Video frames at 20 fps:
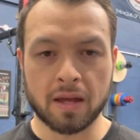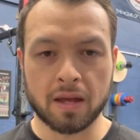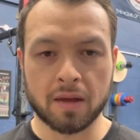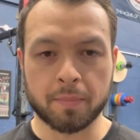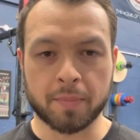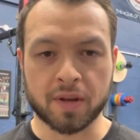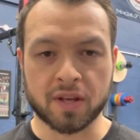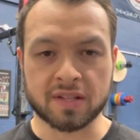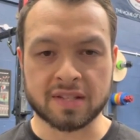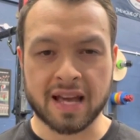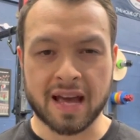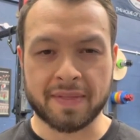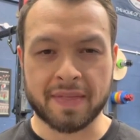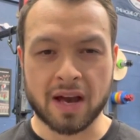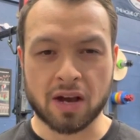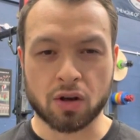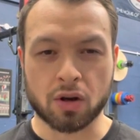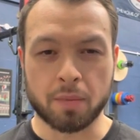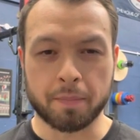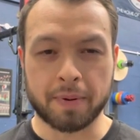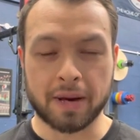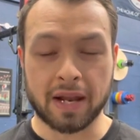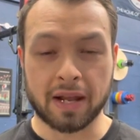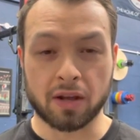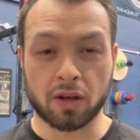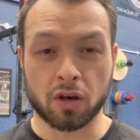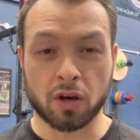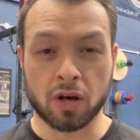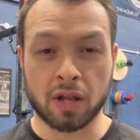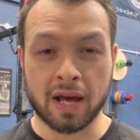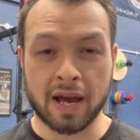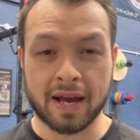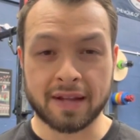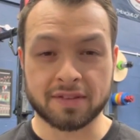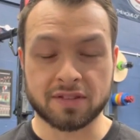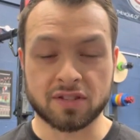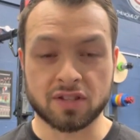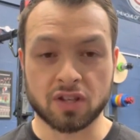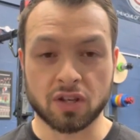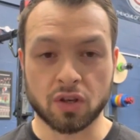because I had that compelling goal, I
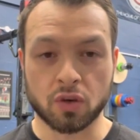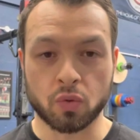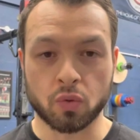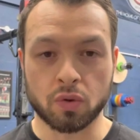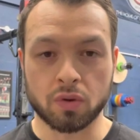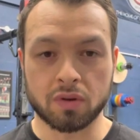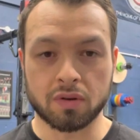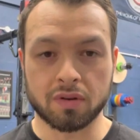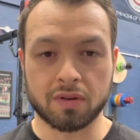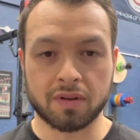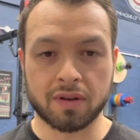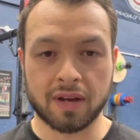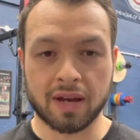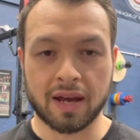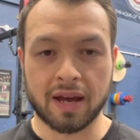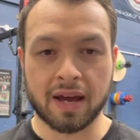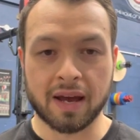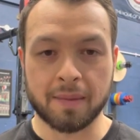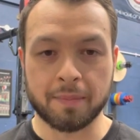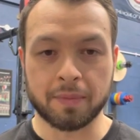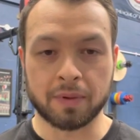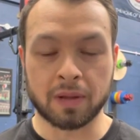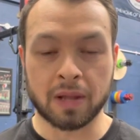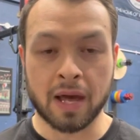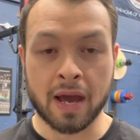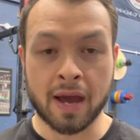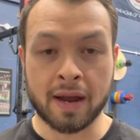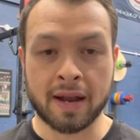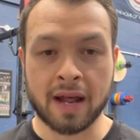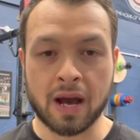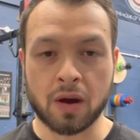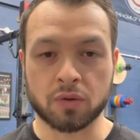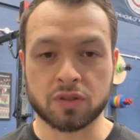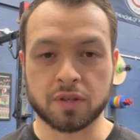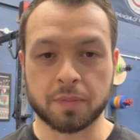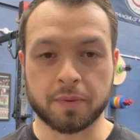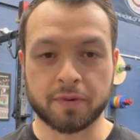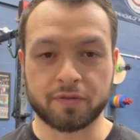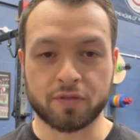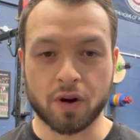had to learn how
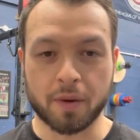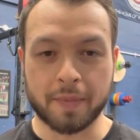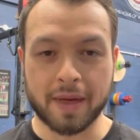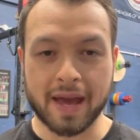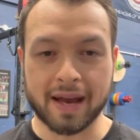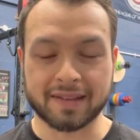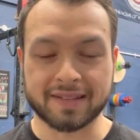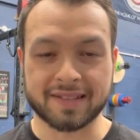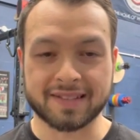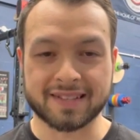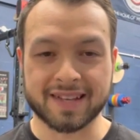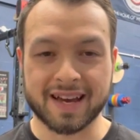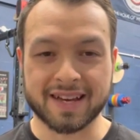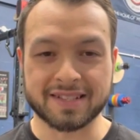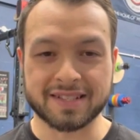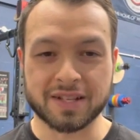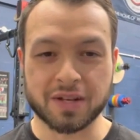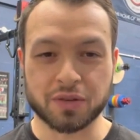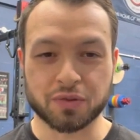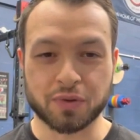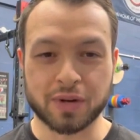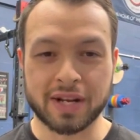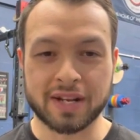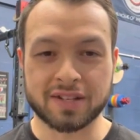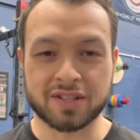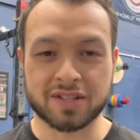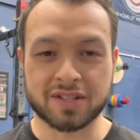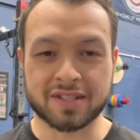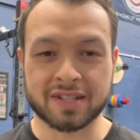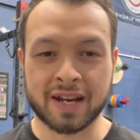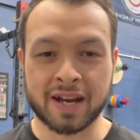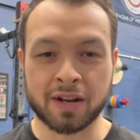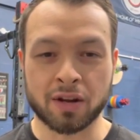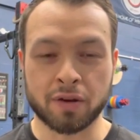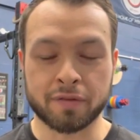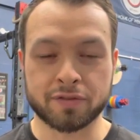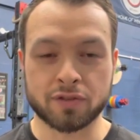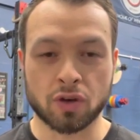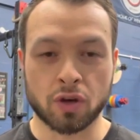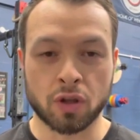to perform the exercises. I was really just starting
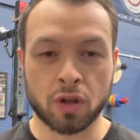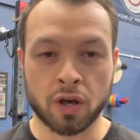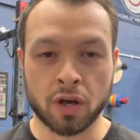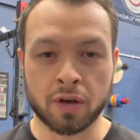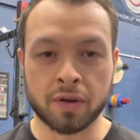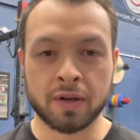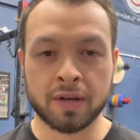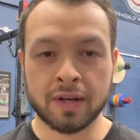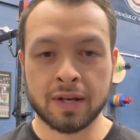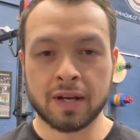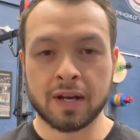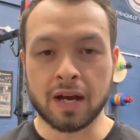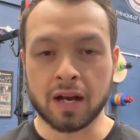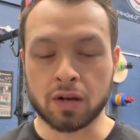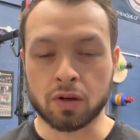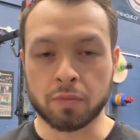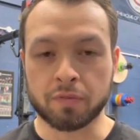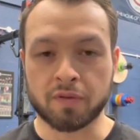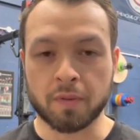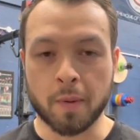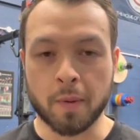off. So although I come from